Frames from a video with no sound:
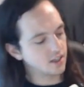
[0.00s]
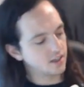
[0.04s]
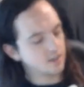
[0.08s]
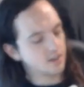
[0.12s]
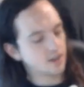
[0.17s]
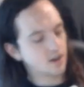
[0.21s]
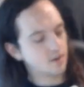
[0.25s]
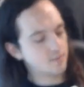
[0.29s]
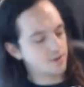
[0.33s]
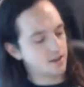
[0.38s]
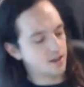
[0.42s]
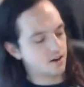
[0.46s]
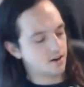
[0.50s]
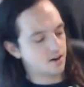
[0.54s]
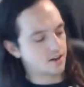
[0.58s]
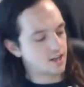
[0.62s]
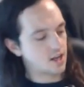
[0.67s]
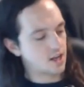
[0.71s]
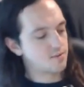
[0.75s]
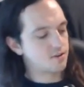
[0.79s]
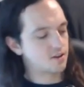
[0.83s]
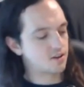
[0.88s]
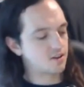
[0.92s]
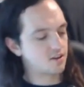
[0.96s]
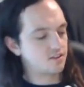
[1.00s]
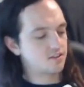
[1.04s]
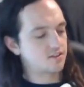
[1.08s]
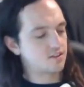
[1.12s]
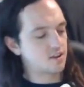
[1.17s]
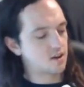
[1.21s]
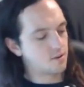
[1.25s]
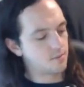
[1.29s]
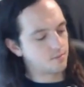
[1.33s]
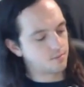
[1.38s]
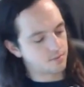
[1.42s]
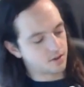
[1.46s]
get up there, okay, because
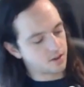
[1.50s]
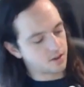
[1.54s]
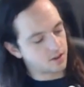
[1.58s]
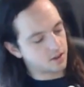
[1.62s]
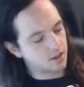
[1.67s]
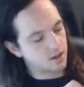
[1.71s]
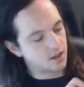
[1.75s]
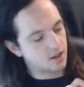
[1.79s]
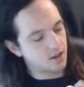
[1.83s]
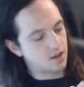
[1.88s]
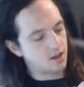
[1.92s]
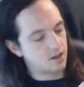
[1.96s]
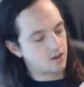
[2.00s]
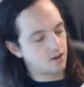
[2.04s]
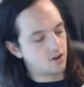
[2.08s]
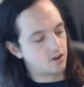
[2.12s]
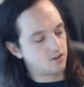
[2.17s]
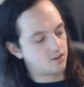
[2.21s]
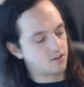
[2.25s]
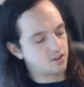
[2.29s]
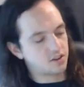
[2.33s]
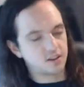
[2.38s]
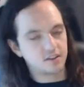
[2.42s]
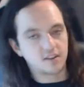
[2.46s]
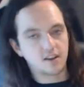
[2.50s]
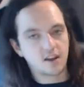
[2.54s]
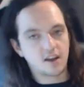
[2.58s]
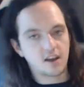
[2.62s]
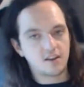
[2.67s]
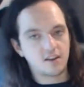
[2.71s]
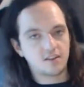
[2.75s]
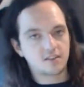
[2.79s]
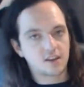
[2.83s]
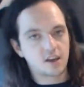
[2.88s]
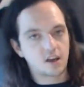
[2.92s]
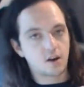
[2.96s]
some acoustic
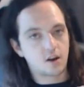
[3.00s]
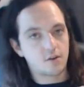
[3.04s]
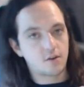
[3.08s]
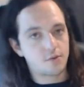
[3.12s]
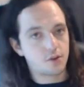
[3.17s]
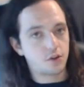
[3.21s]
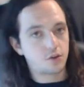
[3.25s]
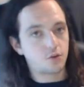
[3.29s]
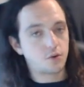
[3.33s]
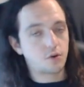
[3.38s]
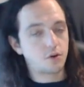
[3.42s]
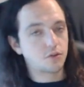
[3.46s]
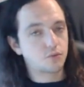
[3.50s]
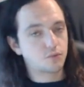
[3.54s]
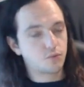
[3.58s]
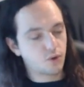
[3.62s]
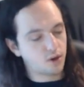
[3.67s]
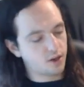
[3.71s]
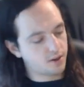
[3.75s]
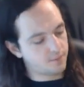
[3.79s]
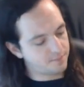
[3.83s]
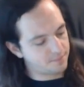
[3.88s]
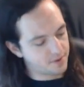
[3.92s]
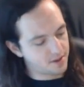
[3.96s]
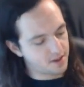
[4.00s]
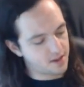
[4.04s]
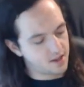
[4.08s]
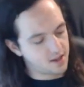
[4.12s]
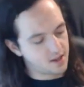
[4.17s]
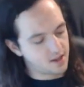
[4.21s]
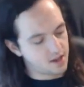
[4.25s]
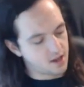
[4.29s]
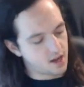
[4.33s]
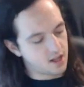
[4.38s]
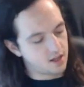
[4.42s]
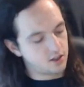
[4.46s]
guitars cut off at the 12th fret.
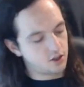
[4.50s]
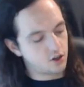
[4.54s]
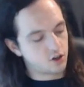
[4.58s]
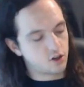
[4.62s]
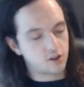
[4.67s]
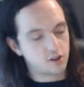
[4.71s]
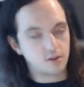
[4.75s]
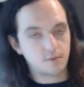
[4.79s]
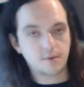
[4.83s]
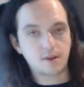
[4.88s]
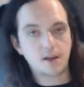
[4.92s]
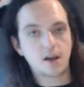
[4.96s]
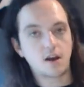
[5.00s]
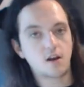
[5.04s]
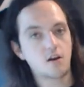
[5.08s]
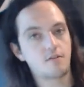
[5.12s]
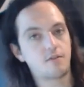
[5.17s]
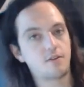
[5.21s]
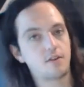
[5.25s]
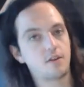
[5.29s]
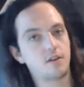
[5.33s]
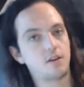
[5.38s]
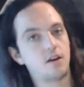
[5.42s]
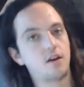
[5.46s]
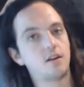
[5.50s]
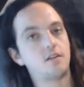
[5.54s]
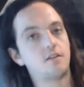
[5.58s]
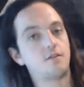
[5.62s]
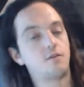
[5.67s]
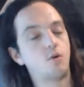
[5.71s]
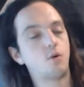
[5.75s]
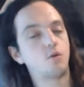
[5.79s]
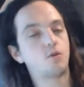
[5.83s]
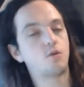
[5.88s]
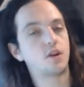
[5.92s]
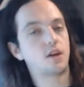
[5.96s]
A lot of them cut off at the
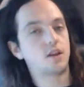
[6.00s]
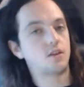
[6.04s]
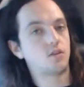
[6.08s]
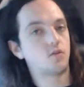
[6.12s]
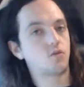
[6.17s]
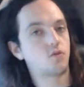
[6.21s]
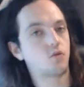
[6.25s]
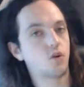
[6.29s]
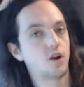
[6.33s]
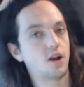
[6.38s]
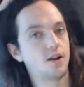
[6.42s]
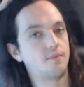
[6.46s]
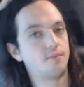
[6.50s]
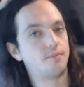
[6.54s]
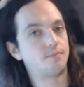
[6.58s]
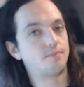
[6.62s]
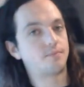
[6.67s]
14th fret.